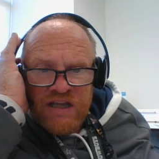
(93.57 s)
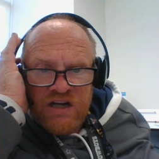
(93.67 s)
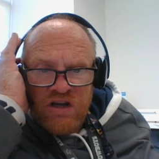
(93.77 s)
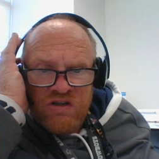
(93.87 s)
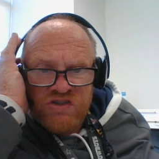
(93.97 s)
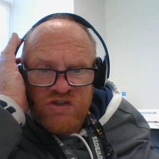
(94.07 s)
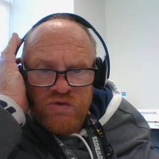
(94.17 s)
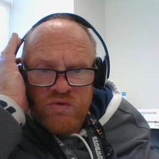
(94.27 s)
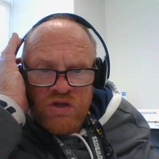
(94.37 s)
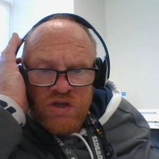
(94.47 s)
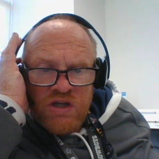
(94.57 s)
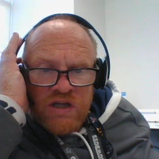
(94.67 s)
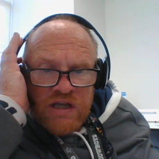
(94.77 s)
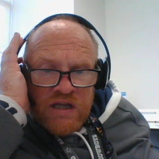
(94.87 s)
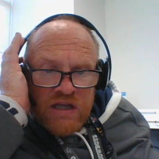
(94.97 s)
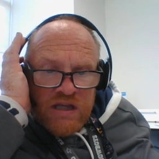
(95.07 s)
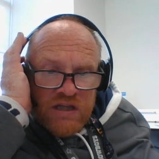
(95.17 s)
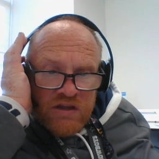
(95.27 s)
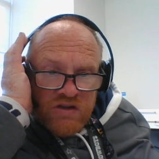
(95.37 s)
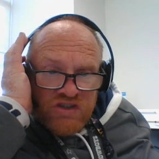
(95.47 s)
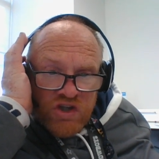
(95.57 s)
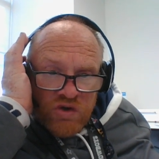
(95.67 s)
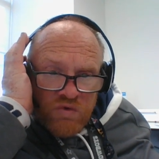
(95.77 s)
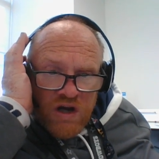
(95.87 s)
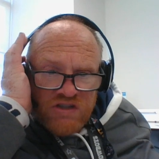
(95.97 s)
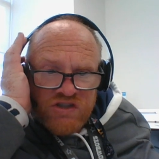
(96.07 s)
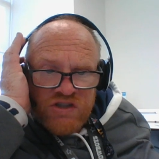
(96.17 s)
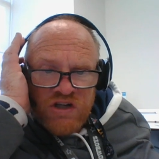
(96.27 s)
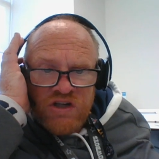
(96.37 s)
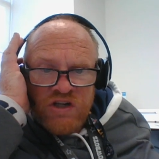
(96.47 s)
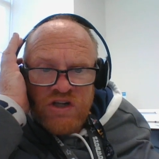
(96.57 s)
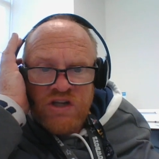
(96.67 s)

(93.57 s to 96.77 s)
And also there's a garage there.